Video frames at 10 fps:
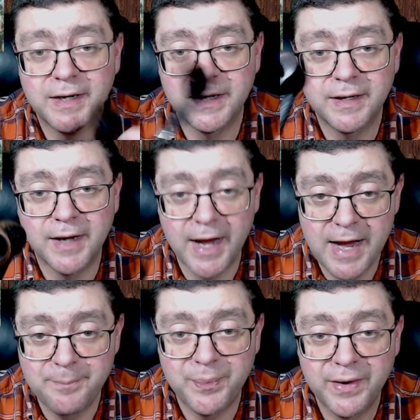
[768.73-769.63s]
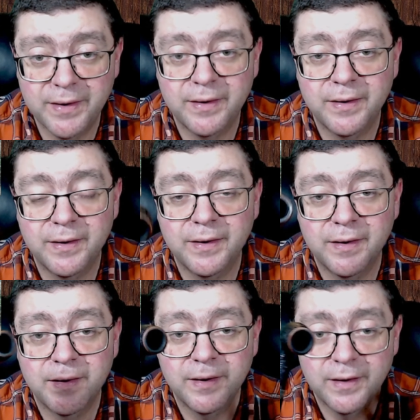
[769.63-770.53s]
keep
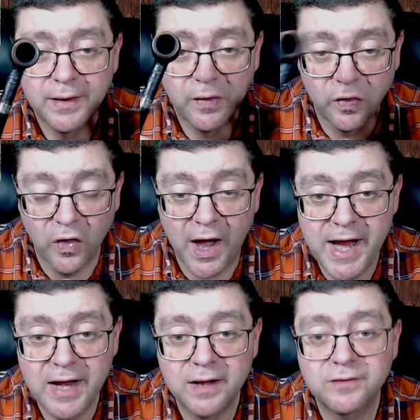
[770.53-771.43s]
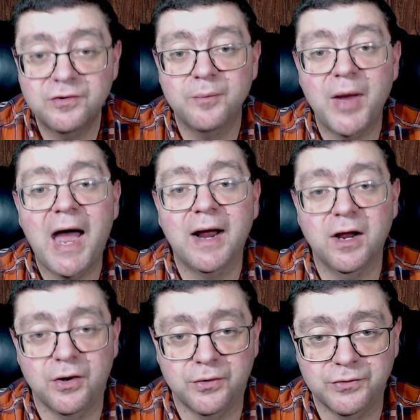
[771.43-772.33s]
like
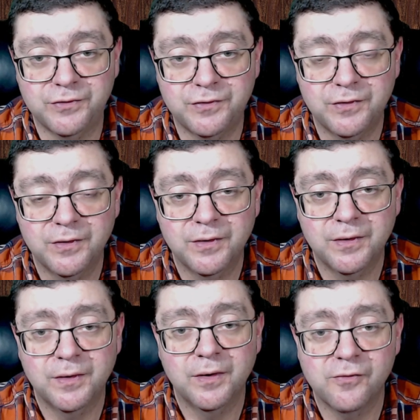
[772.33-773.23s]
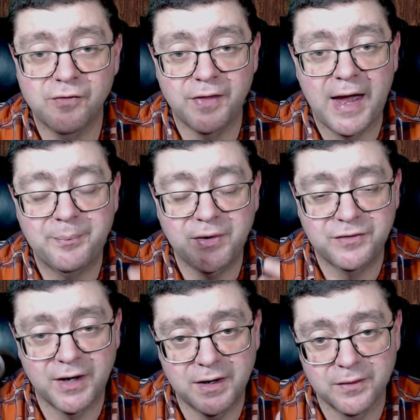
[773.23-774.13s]
tobaccos for that
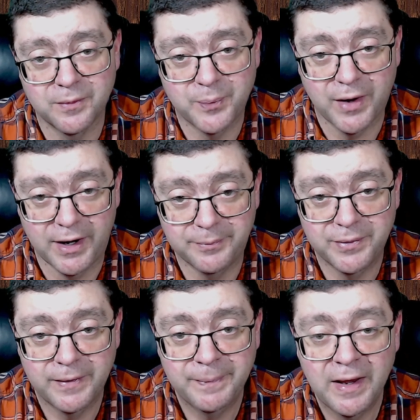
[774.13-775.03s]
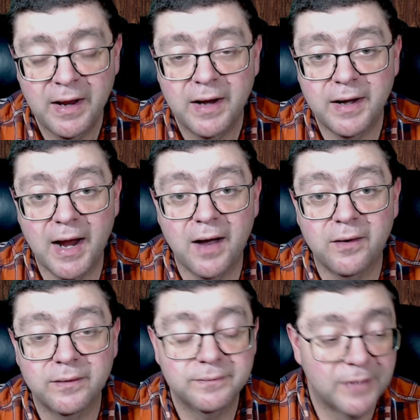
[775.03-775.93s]
particular pipe.
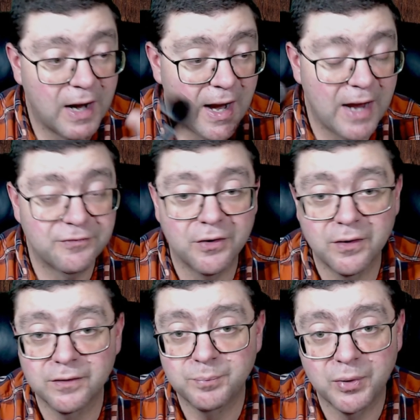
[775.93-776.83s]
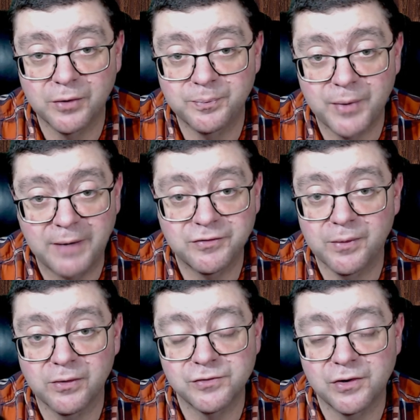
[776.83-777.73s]
Now, I have heard pipe
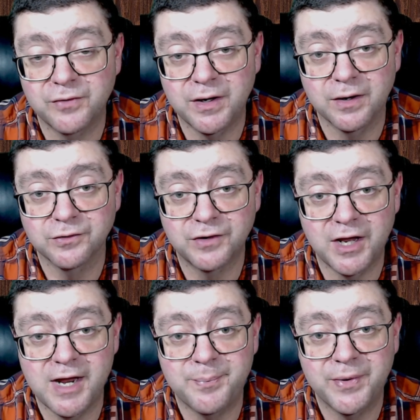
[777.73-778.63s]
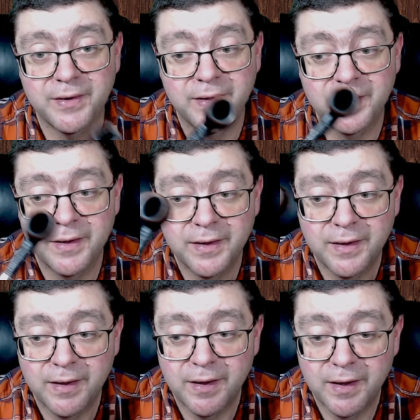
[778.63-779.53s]
smokers over the years keep
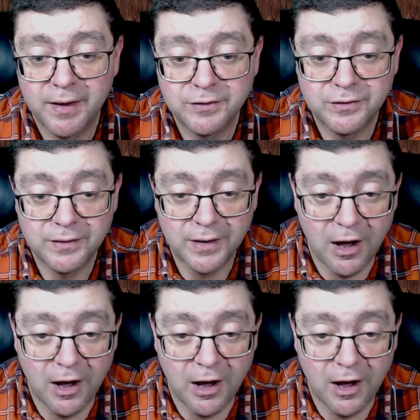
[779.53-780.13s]
a